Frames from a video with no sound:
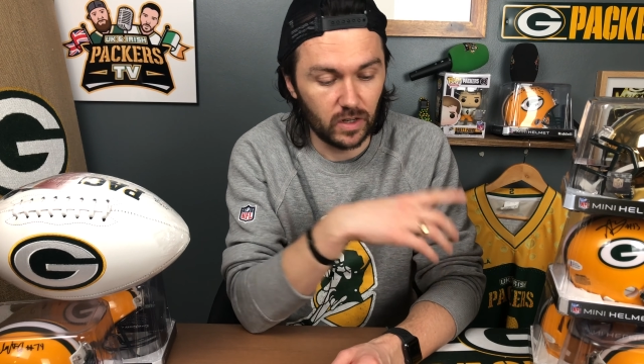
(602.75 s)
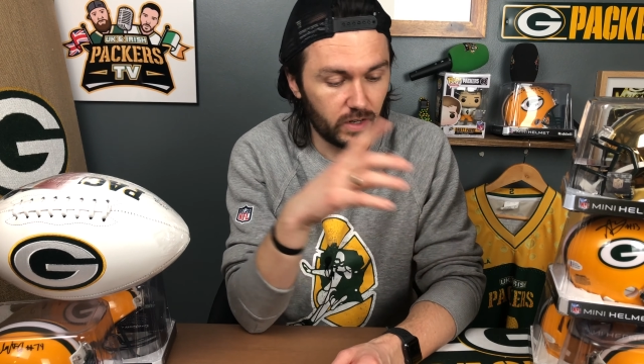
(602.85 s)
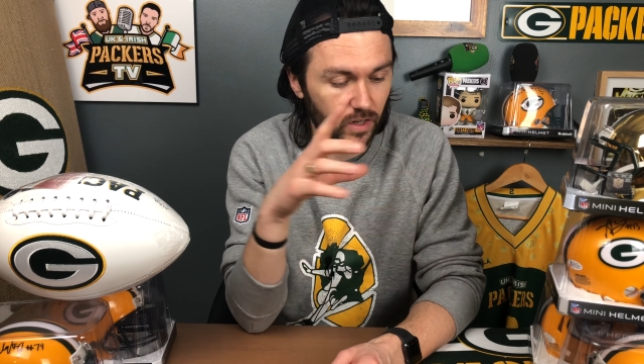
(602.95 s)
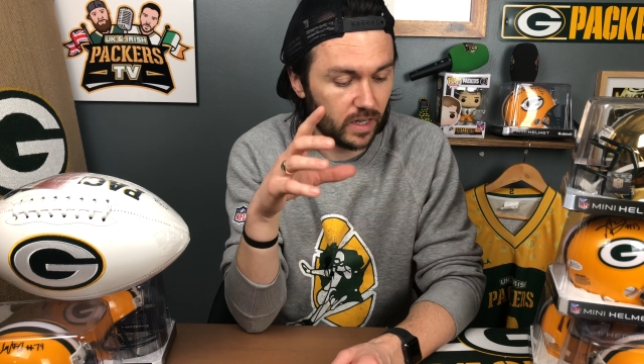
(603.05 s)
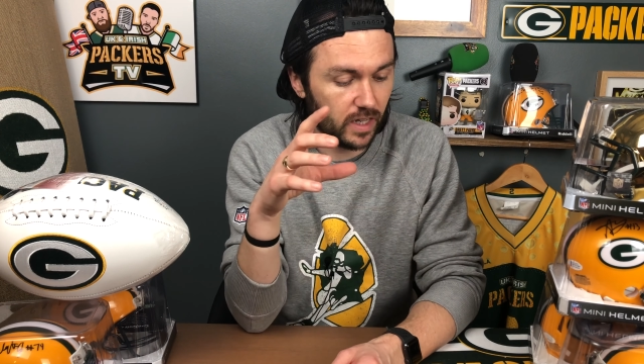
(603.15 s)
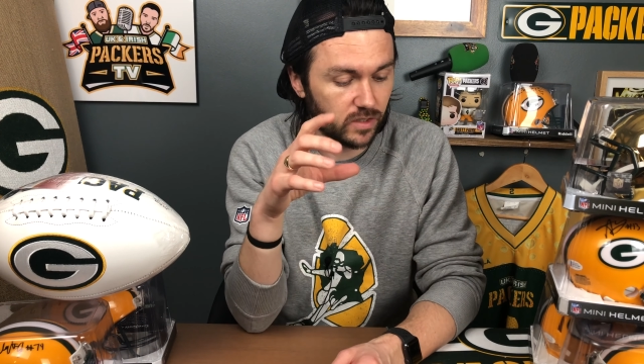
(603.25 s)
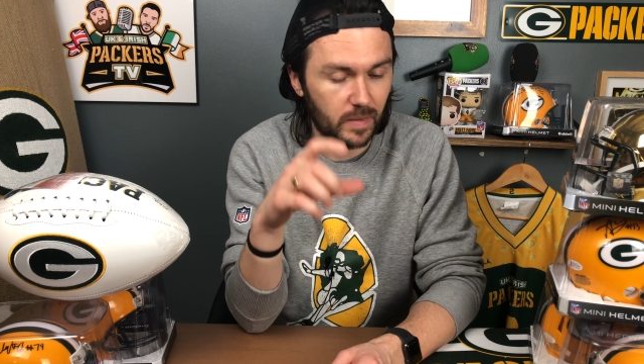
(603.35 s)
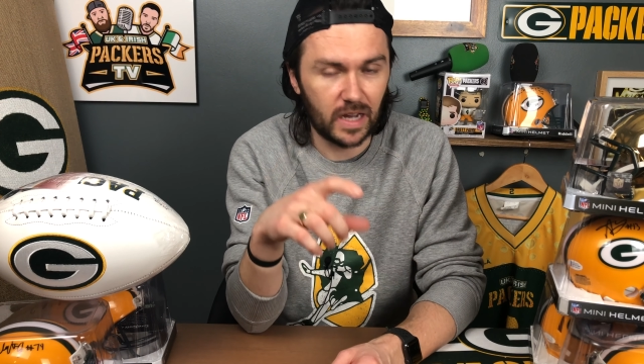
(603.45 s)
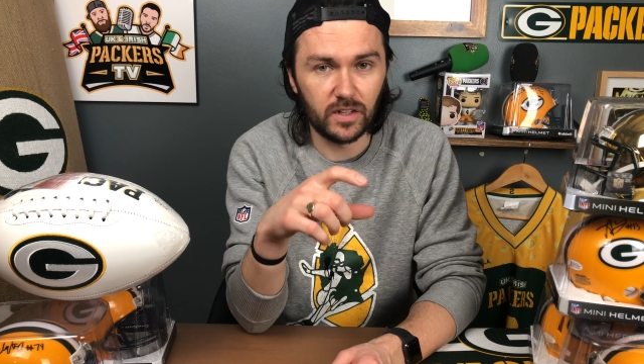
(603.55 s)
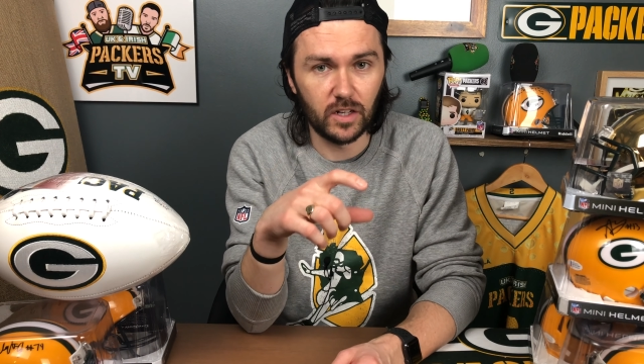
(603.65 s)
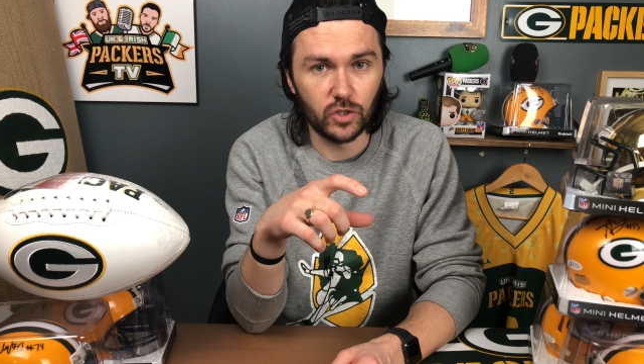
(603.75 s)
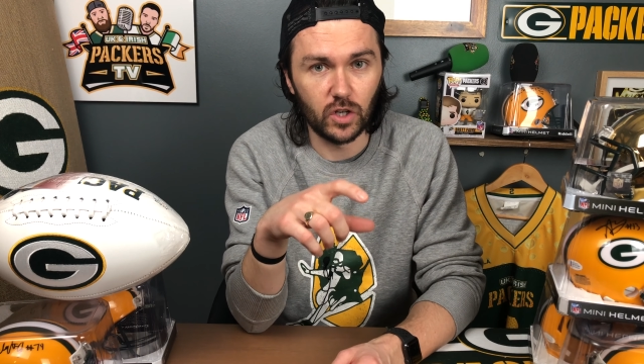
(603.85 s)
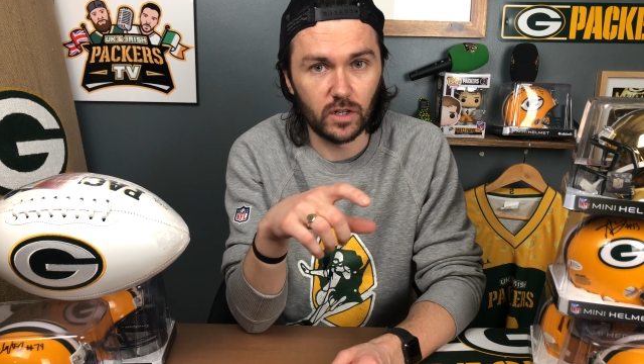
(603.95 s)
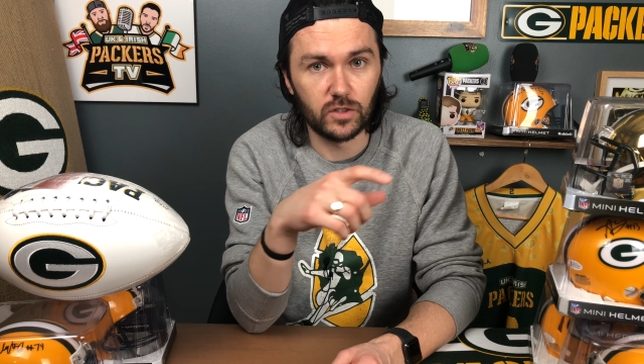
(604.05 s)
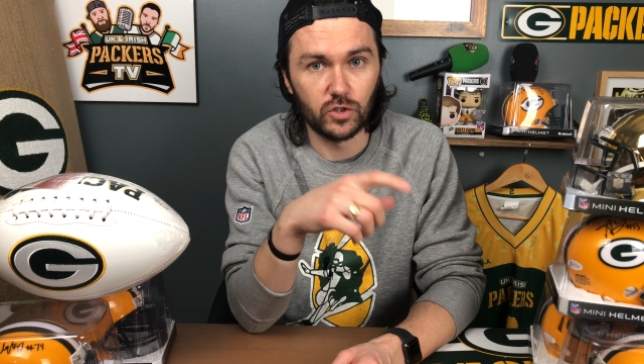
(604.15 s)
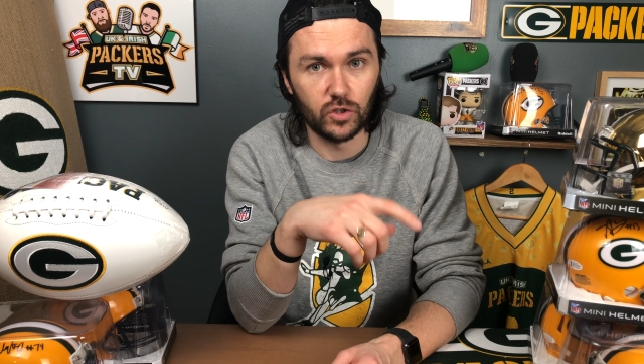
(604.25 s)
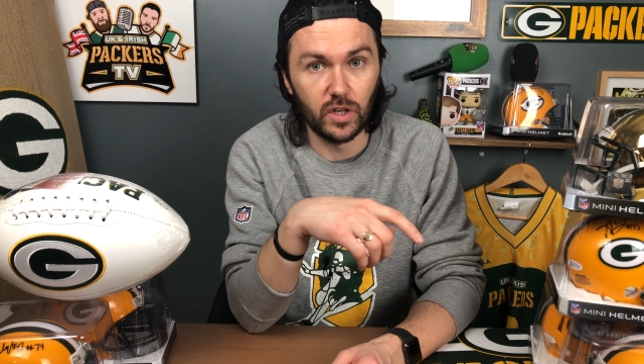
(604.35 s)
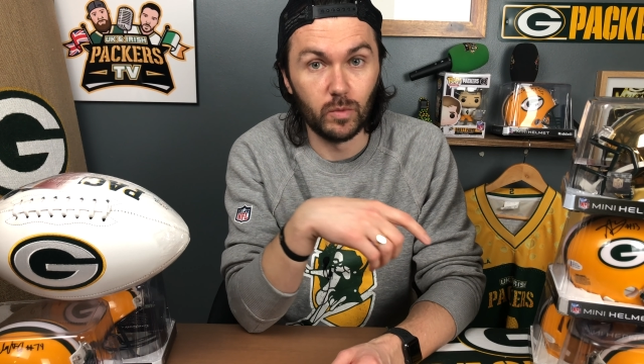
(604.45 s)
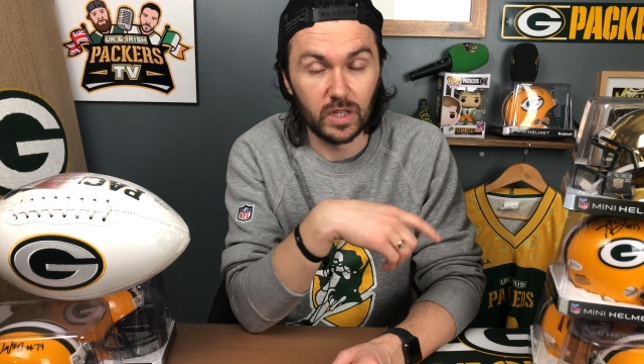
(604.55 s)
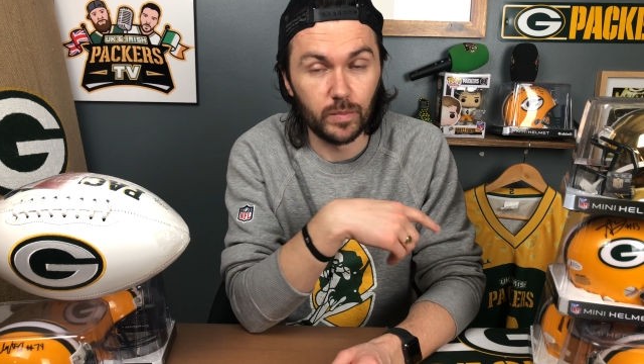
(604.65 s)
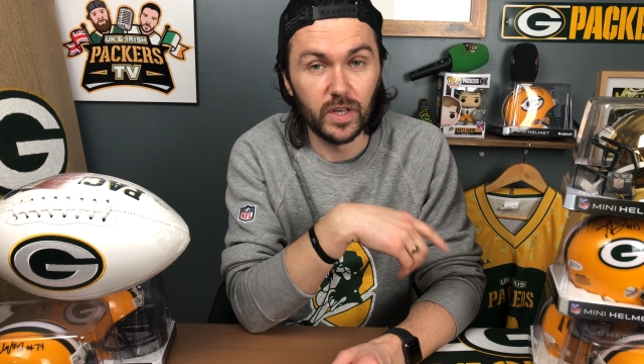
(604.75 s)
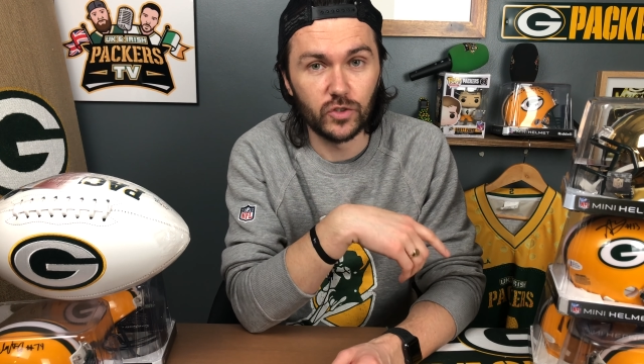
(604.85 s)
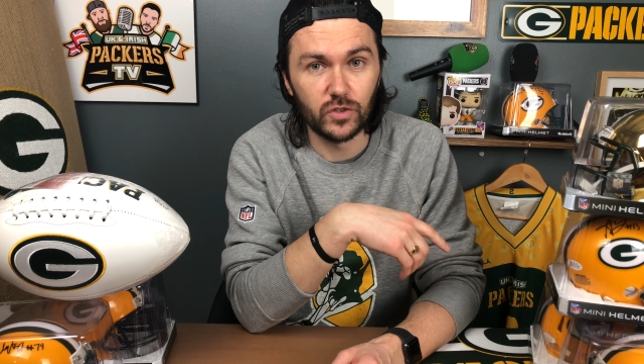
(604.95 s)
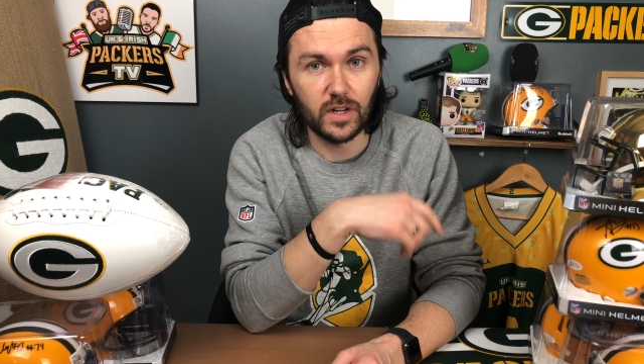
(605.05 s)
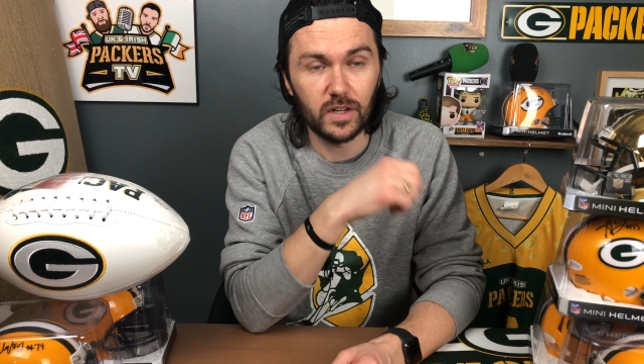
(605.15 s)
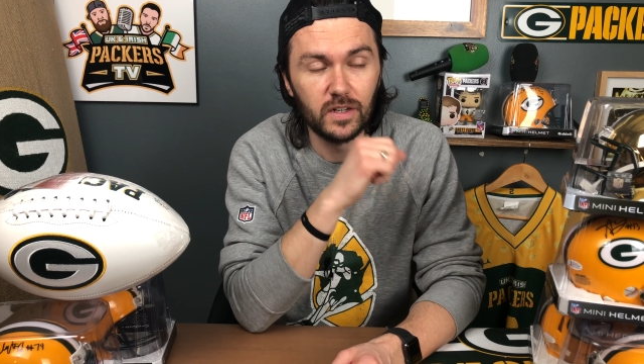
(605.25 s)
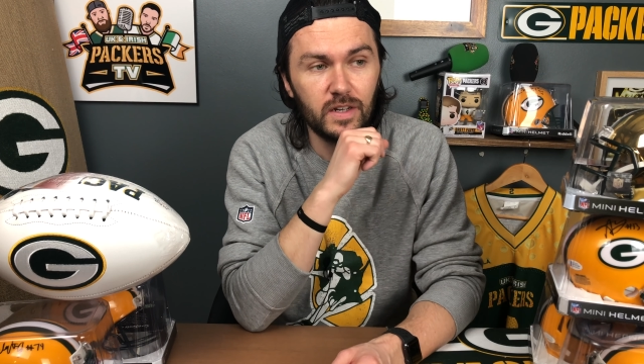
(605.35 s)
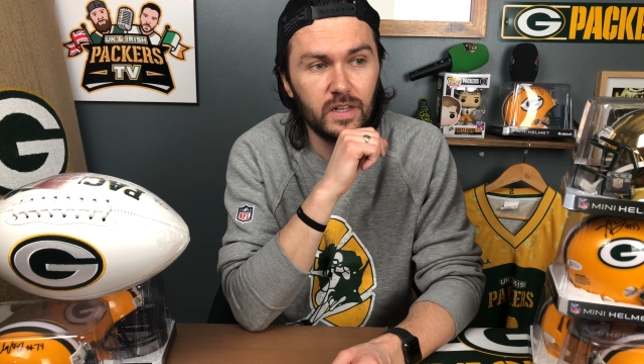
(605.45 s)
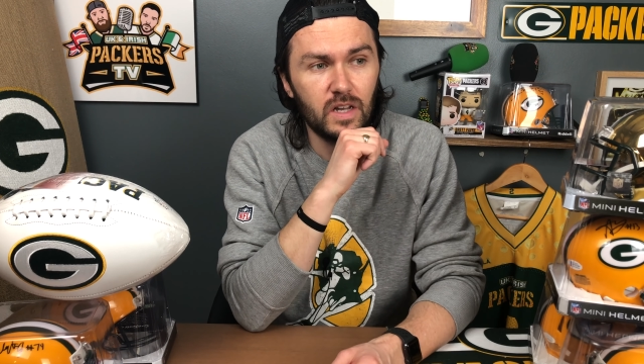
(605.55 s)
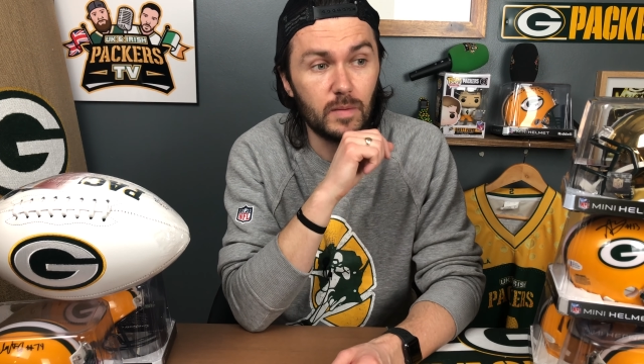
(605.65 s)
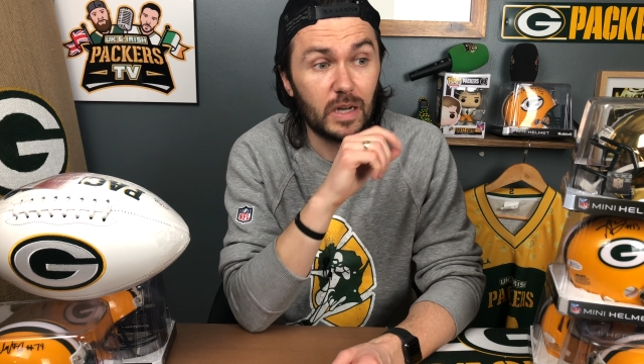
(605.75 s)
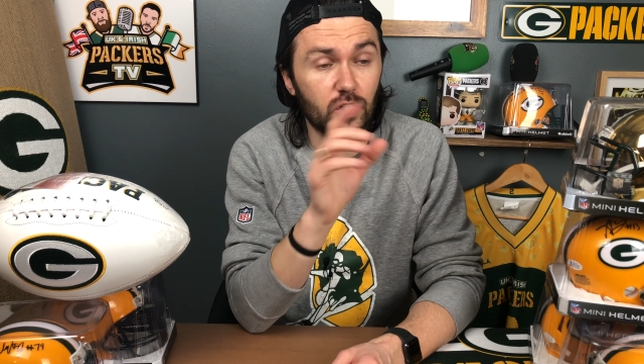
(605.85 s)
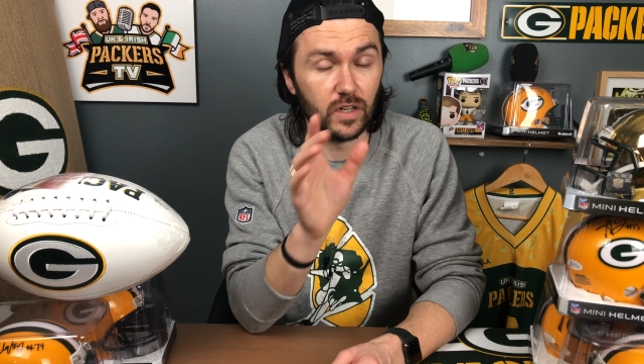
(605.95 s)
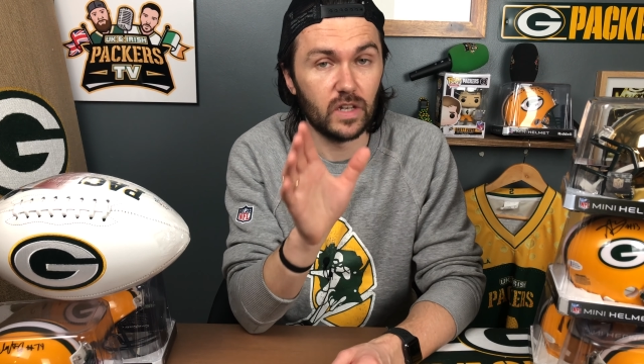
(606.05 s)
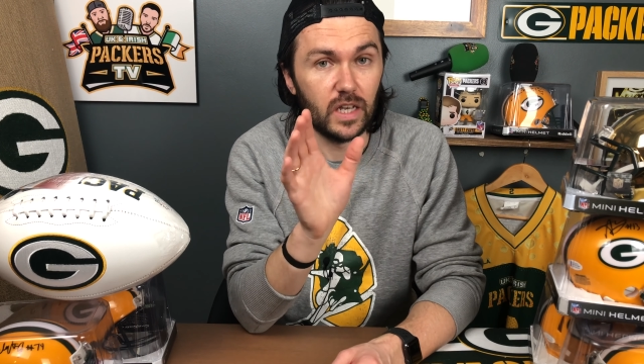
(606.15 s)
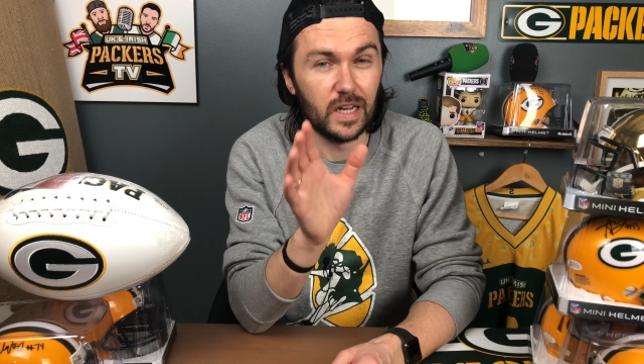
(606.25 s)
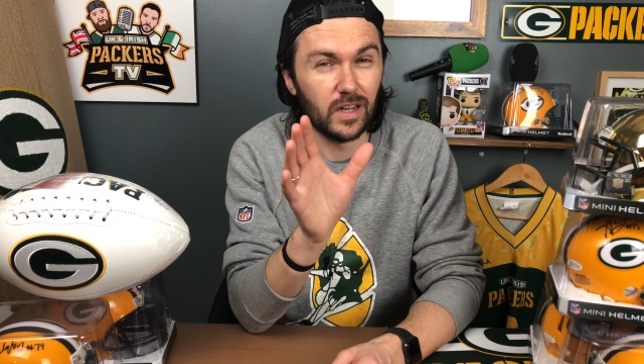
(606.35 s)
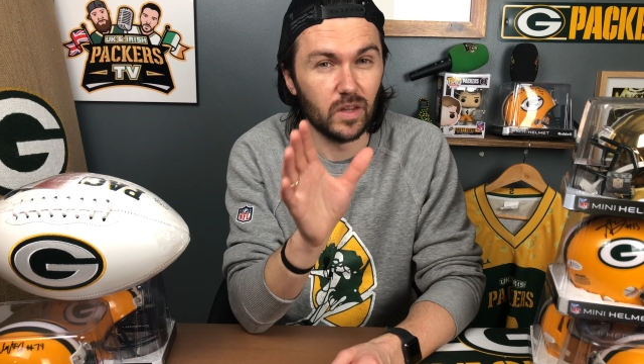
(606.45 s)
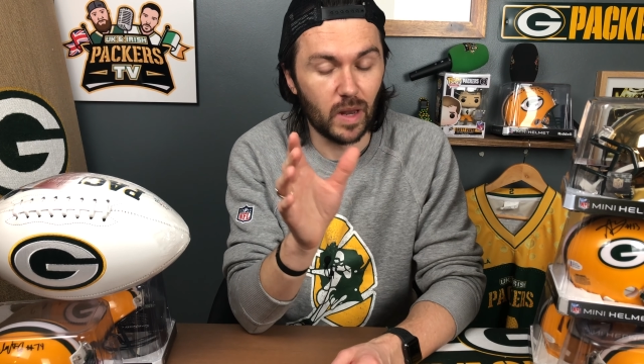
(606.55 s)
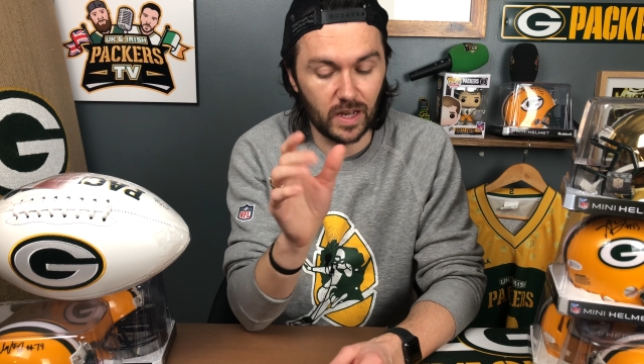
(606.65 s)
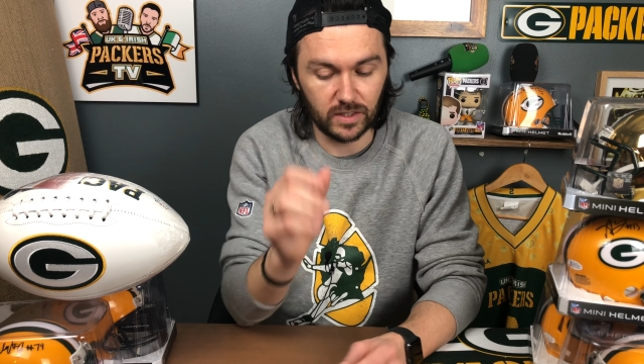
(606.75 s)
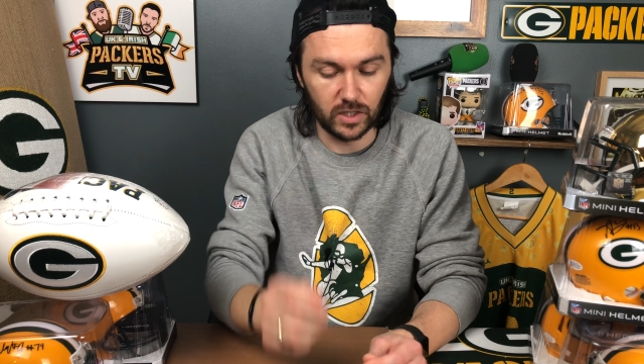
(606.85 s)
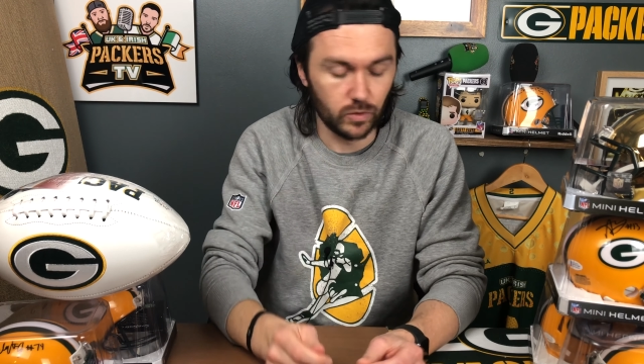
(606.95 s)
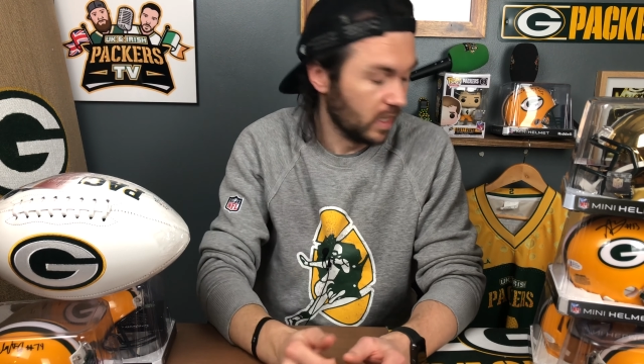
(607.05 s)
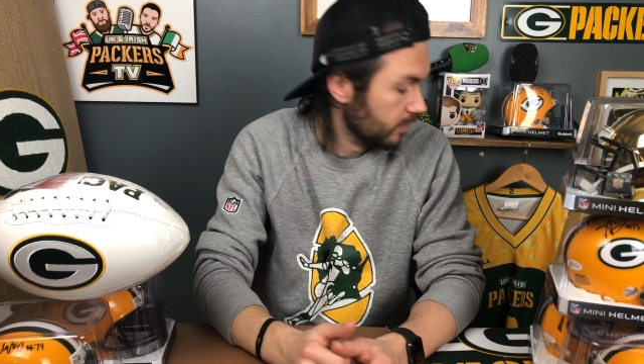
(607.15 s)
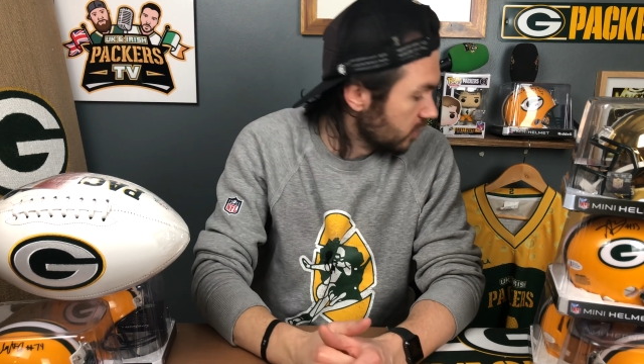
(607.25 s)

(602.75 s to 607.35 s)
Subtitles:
and I'm going to get some handheld shots to show you what the pictures are. I'm actually going to take it out of the plastic as well and be